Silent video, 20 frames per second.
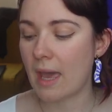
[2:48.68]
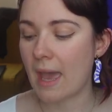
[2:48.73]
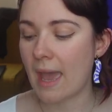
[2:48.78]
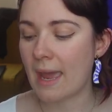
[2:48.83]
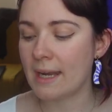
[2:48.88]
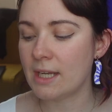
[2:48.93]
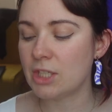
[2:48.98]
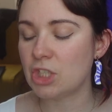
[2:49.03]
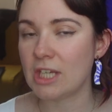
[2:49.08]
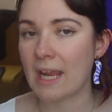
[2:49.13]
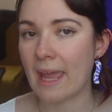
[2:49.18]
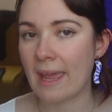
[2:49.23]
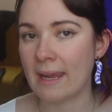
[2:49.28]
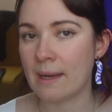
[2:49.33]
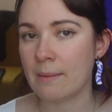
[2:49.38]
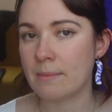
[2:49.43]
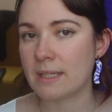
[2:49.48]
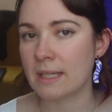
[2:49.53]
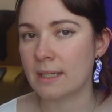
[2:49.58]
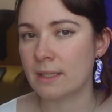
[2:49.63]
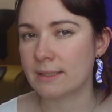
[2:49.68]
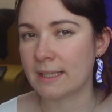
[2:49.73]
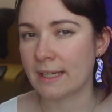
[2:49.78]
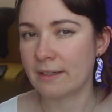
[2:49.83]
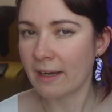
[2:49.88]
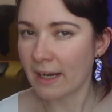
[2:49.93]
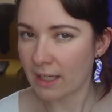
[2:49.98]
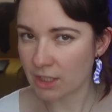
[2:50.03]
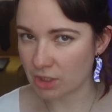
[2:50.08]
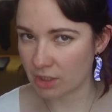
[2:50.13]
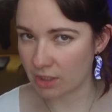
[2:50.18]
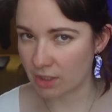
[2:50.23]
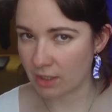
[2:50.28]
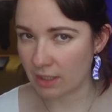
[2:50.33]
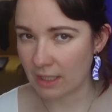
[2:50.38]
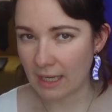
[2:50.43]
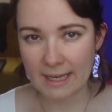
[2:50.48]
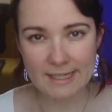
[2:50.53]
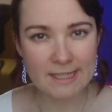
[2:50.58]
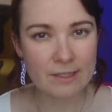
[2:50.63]
energy aimed in a
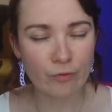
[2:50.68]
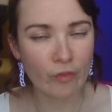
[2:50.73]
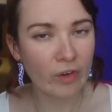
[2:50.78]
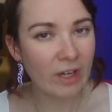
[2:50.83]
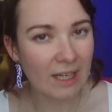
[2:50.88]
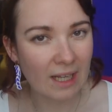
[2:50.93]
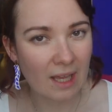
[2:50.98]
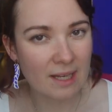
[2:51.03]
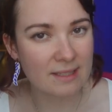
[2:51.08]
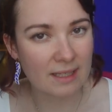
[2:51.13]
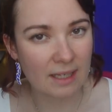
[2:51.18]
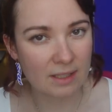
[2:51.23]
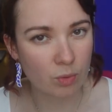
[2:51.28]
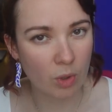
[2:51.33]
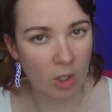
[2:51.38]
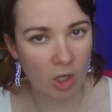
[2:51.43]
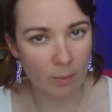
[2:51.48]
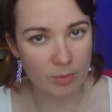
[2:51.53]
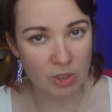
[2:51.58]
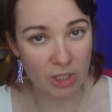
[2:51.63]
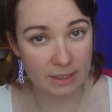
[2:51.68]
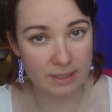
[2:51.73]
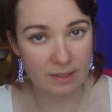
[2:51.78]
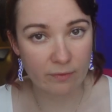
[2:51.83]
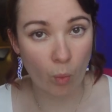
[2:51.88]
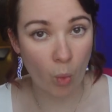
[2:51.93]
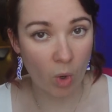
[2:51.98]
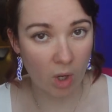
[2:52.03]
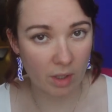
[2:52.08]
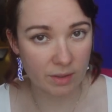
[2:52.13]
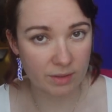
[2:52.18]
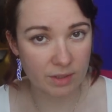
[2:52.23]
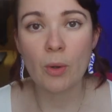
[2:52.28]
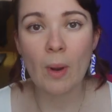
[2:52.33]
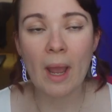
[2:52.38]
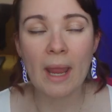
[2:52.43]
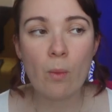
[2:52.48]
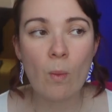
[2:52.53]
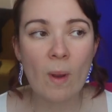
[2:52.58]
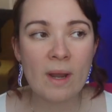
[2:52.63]
direction. I didn't realize that's what an objective was. So
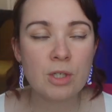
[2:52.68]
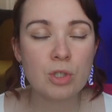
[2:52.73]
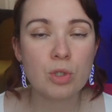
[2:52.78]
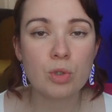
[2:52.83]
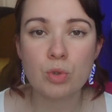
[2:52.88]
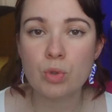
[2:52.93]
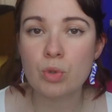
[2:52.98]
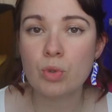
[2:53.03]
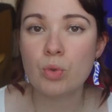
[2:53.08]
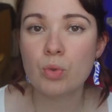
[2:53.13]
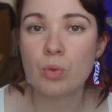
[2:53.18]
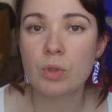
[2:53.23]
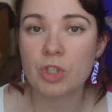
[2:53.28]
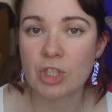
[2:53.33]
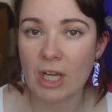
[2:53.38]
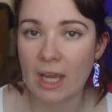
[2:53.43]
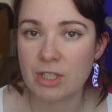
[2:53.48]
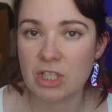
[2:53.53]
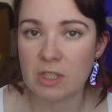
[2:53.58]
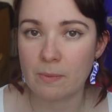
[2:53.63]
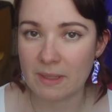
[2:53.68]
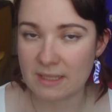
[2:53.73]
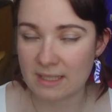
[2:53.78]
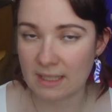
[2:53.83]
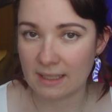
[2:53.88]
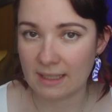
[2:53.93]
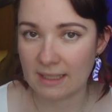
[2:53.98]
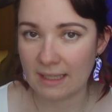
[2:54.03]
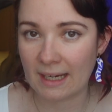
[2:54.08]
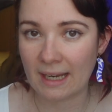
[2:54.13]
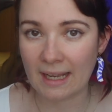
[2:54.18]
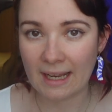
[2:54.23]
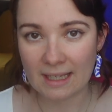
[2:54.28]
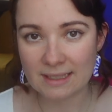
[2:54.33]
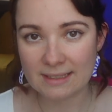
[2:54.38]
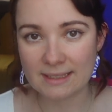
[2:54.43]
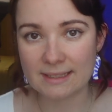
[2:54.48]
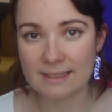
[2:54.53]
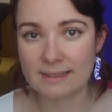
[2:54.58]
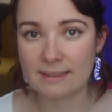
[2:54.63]
I went to ChatGPT and I
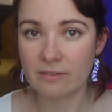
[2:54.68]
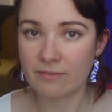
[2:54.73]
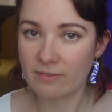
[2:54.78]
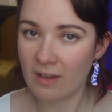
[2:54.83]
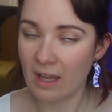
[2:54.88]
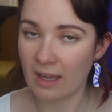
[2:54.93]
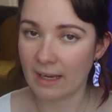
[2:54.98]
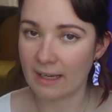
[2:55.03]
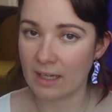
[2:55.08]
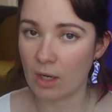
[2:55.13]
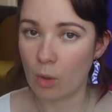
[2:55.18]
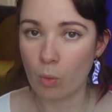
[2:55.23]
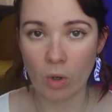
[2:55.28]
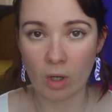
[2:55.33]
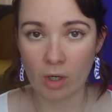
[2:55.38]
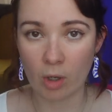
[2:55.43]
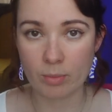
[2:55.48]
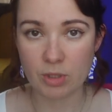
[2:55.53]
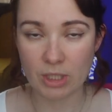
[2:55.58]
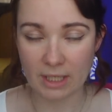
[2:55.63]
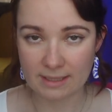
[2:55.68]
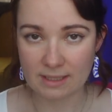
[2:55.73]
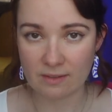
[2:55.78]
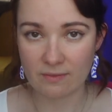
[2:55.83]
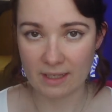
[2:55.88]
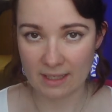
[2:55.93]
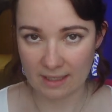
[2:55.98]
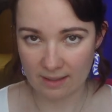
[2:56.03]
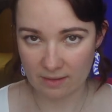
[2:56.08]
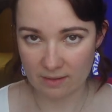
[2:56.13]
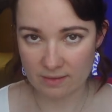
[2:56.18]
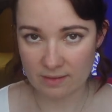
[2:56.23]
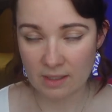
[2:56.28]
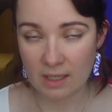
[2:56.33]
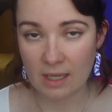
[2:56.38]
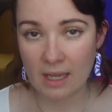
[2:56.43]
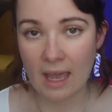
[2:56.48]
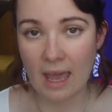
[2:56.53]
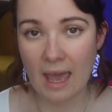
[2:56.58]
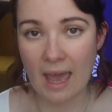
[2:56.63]
asked it to define what an objective is.
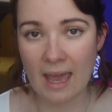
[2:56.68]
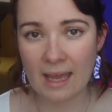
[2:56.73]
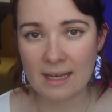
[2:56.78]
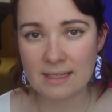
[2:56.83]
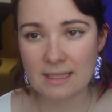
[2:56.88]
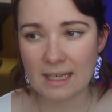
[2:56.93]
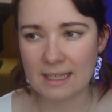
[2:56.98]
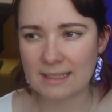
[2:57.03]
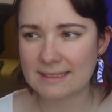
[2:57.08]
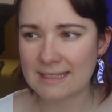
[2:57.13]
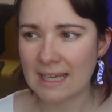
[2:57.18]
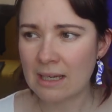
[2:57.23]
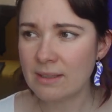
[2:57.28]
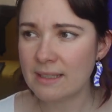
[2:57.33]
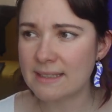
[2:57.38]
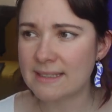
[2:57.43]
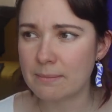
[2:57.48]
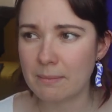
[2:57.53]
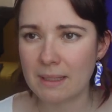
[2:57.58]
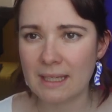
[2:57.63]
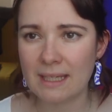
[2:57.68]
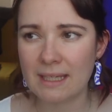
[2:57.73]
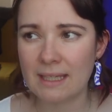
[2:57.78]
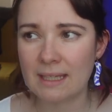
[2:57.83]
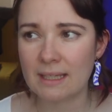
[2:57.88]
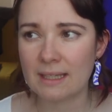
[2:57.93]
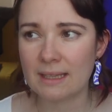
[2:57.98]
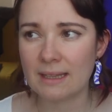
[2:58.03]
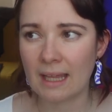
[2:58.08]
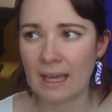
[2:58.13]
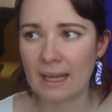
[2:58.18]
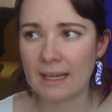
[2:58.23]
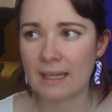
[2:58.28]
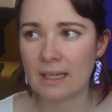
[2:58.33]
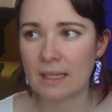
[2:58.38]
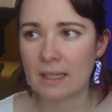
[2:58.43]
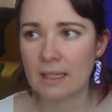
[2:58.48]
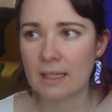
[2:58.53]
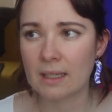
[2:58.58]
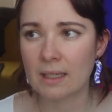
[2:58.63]
And it sounded to me
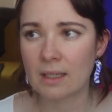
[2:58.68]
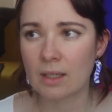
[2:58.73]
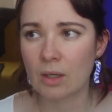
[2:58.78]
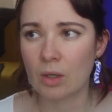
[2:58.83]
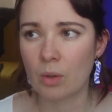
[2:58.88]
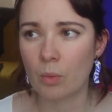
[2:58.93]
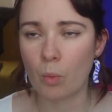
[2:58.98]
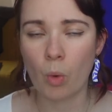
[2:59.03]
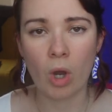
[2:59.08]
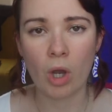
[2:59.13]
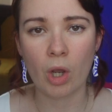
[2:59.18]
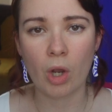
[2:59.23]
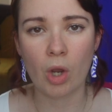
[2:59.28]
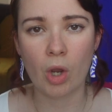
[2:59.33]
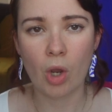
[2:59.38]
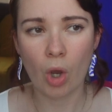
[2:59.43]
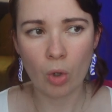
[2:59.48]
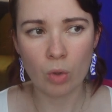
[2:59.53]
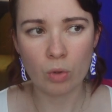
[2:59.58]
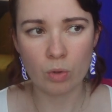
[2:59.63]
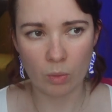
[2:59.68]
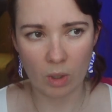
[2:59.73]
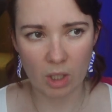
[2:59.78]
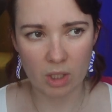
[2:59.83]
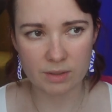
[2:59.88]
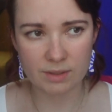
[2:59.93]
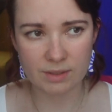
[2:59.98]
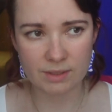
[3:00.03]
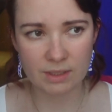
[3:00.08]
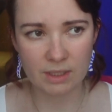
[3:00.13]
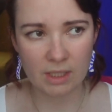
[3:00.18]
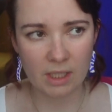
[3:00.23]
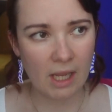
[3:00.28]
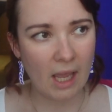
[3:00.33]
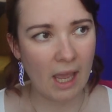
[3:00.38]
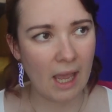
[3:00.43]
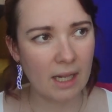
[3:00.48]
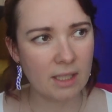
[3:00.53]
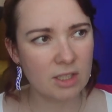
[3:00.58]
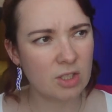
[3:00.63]
like what a goal was.
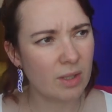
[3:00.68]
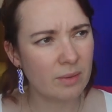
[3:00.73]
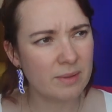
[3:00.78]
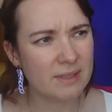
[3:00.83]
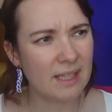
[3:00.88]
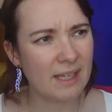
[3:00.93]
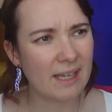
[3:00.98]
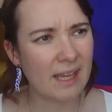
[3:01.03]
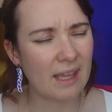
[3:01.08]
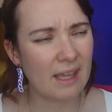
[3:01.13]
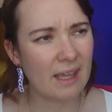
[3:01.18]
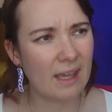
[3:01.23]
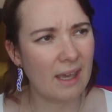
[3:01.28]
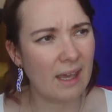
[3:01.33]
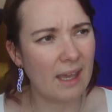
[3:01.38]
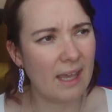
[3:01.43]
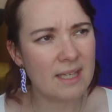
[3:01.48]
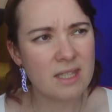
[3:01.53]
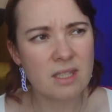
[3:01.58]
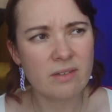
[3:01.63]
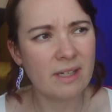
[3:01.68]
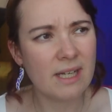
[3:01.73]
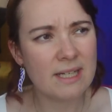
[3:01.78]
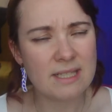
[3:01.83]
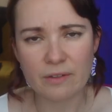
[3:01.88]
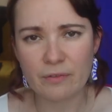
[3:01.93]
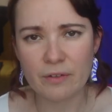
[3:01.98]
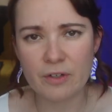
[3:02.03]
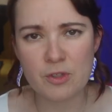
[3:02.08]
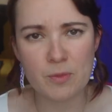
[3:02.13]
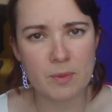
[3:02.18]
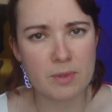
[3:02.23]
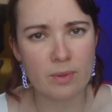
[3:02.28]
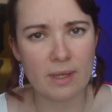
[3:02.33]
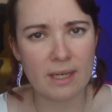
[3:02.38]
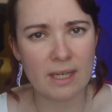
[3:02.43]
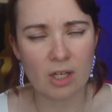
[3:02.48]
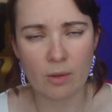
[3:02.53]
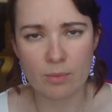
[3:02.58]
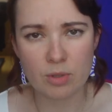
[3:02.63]
And so I was like, is there any difference
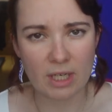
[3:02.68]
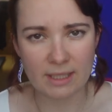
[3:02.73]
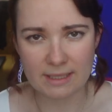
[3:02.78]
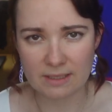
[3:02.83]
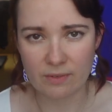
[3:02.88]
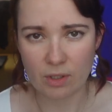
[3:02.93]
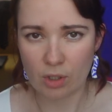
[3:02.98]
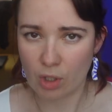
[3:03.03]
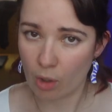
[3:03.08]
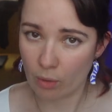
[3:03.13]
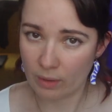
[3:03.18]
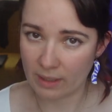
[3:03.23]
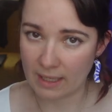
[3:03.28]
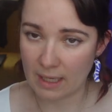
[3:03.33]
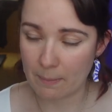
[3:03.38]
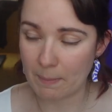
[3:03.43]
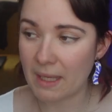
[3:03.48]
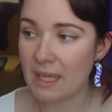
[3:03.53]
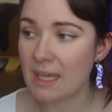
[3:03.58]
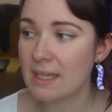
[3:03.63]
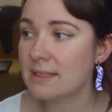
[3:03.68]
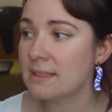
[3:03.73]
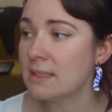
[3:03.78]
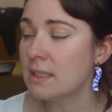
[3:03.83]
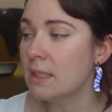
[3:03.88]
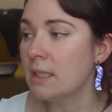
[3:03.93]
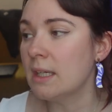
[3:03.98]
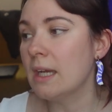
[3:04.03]
between an objective and a goal here? Because